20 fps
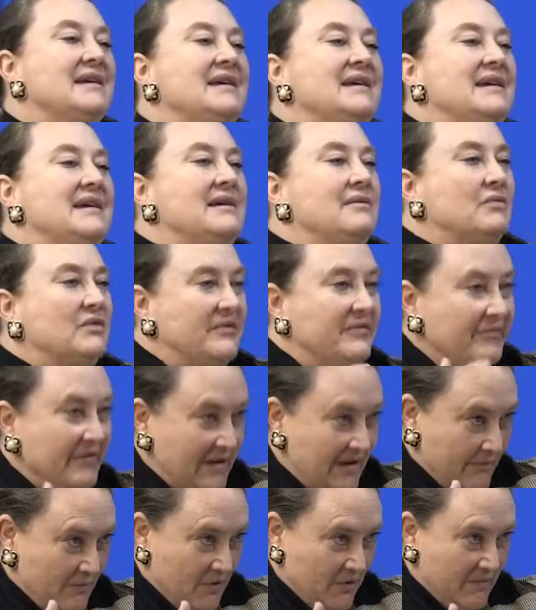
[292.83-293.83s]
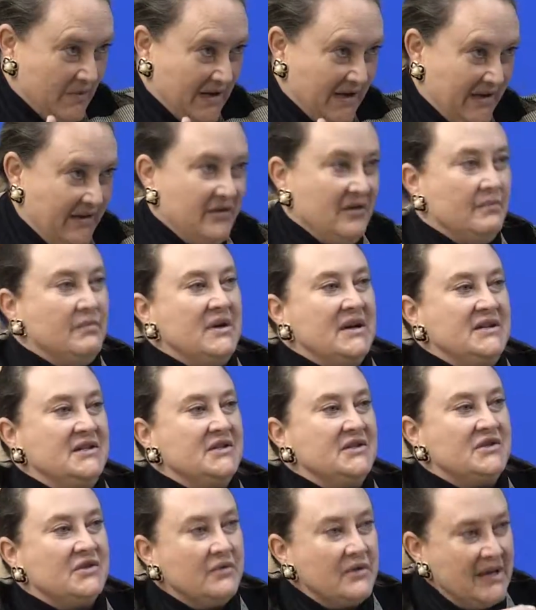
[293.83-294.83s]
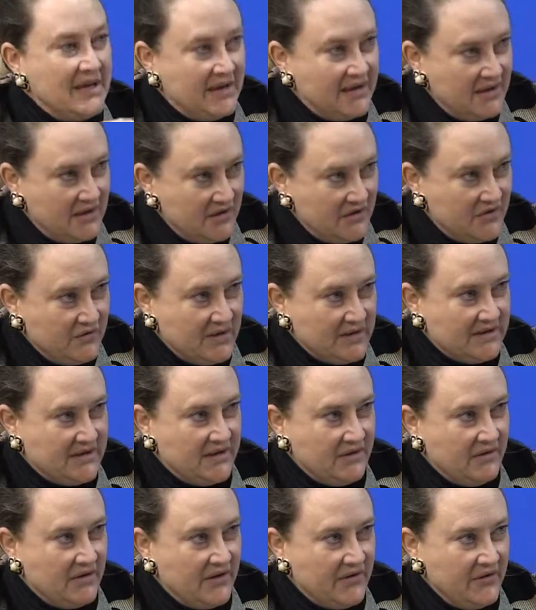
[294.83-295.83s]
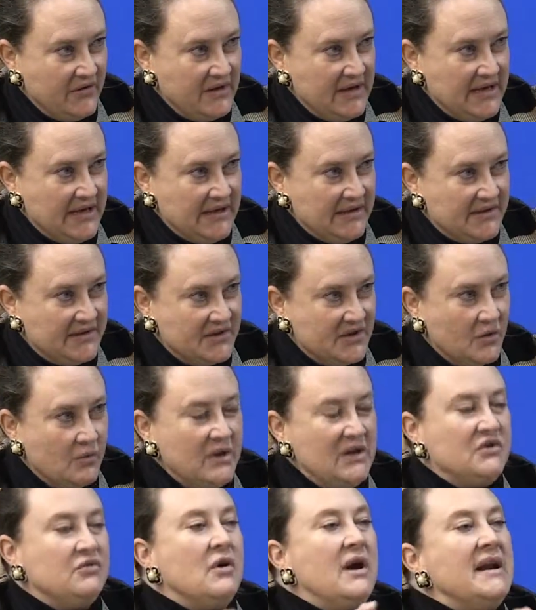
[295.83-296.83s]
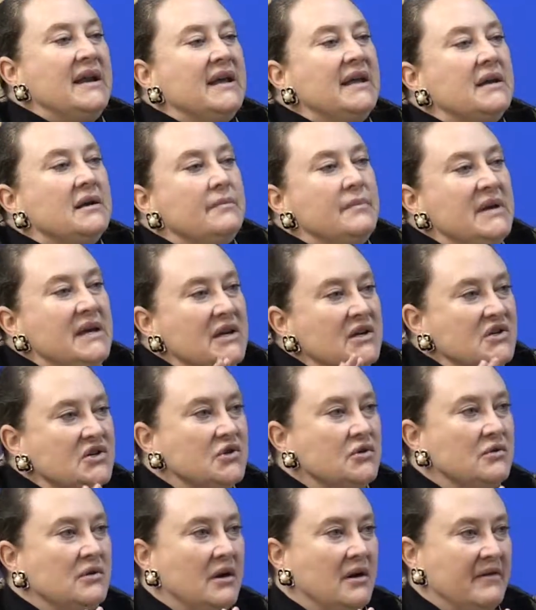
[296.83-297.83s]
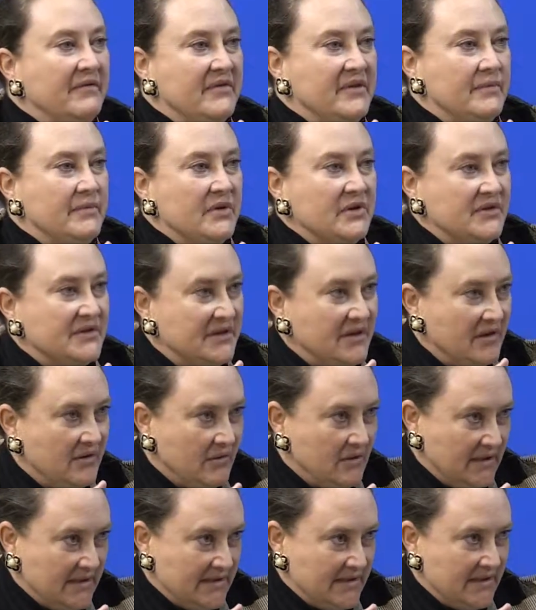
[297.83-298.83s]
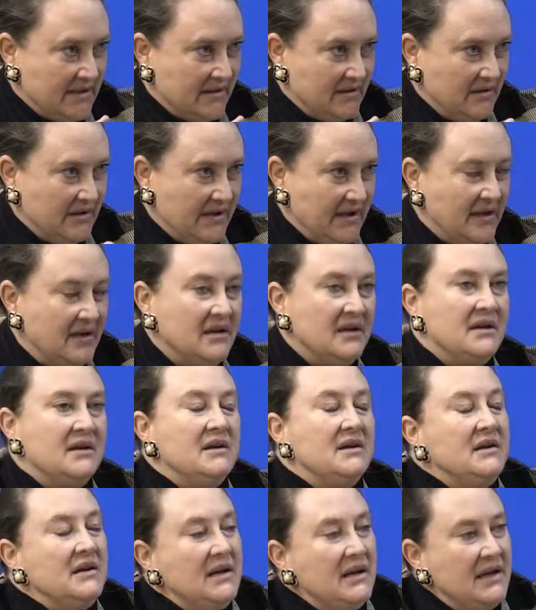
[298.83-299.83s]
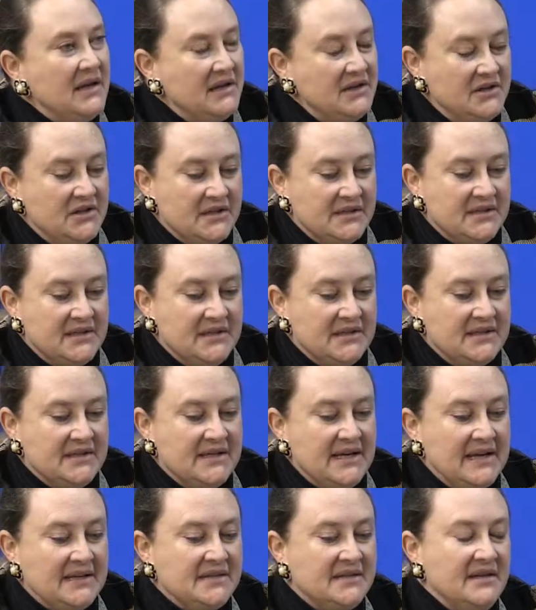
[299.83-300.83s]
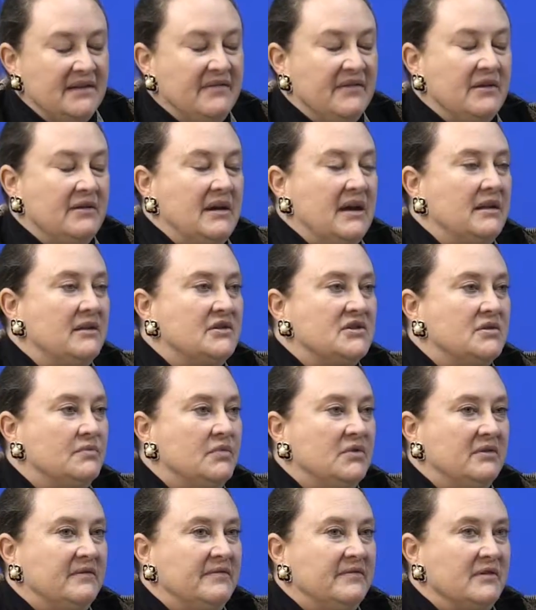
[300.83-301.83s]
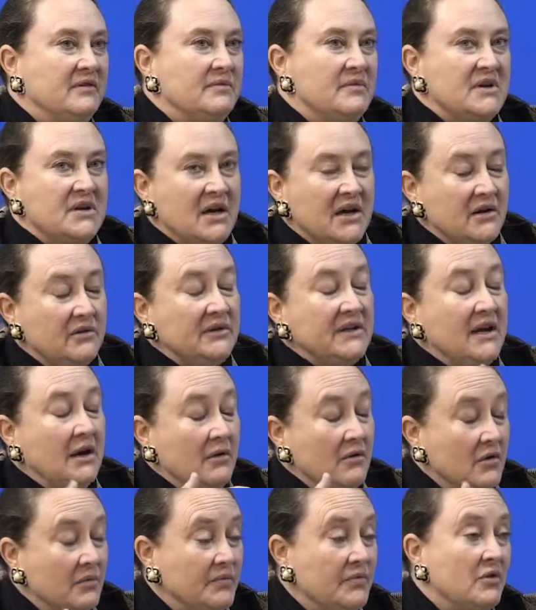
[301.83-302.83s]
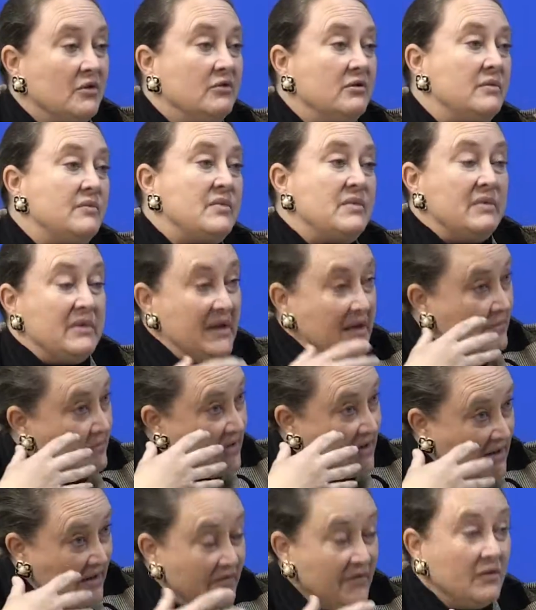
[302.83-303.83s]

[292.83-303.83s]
it will free up more money in their budget so they can address their other needs. So we try to get a picture of the person holistically and just assess if they're eligible for not only our own programming, but other